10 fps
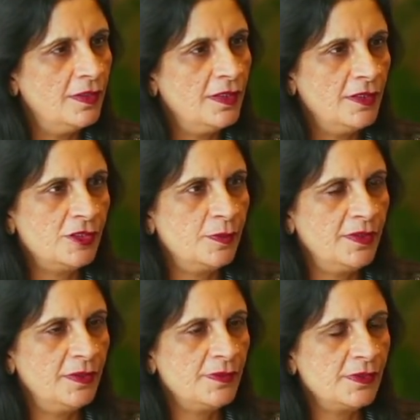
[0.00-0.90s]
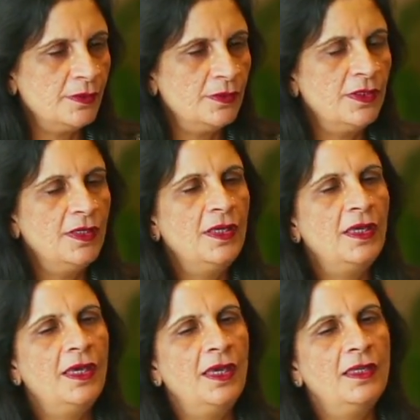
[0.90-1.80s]
English medium school.
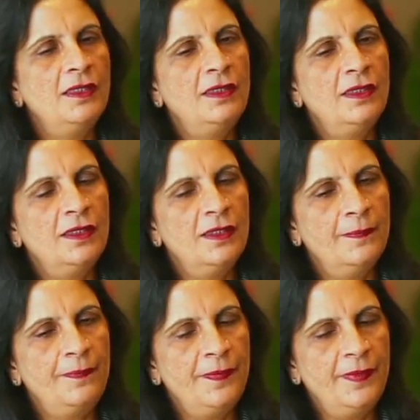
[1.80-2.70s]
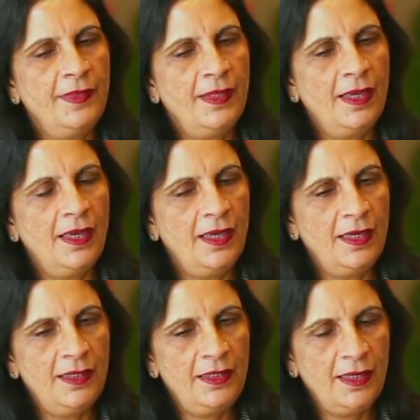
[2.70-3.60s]
And
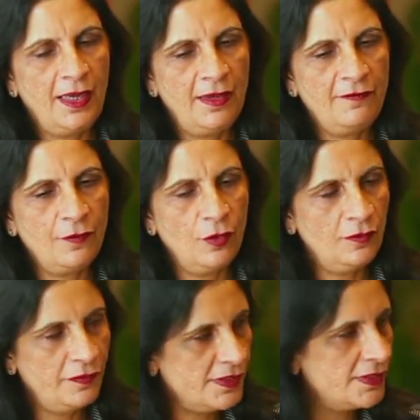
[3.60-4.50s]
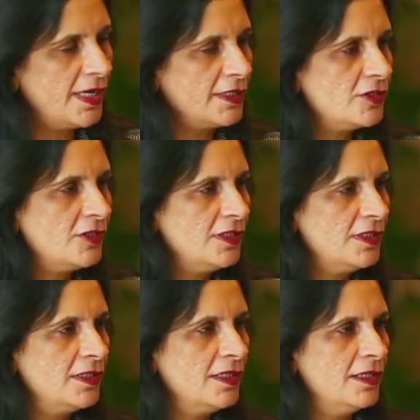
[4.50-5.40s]
I have always actually
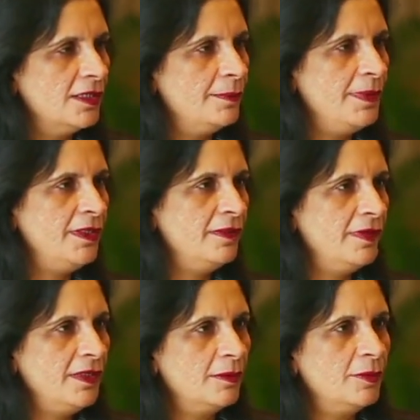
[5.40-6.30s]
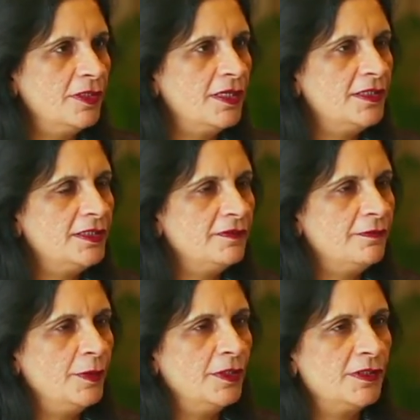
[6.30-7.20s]
been a very communicative
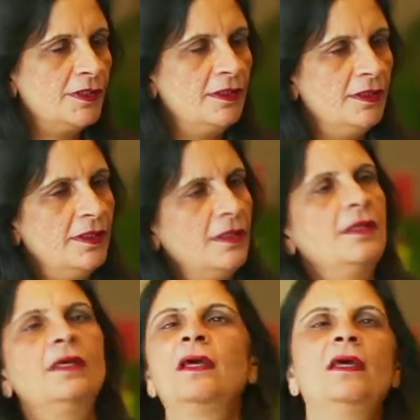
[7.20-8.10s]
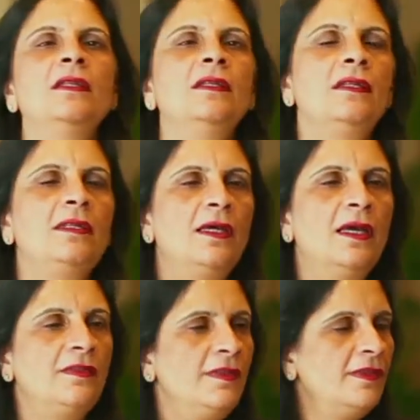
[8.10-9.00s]
person. And I
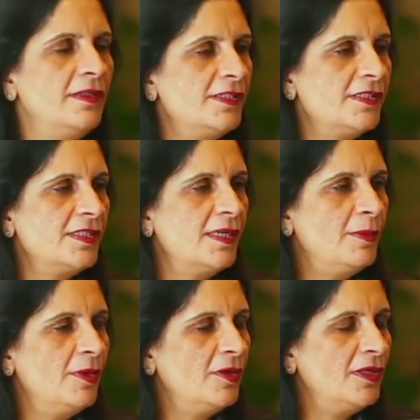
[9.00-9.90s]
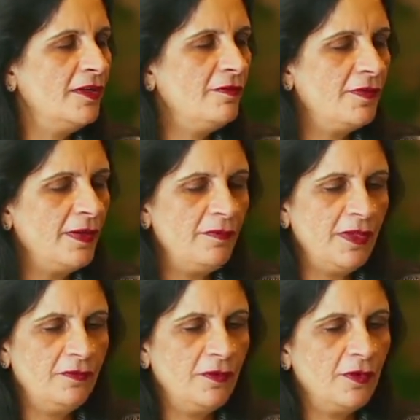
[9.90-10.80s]
think that just came along, and I'm very
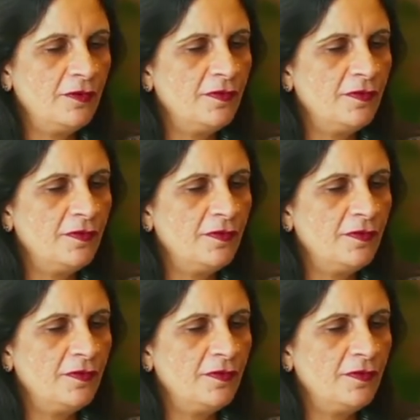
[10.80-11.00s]
fond of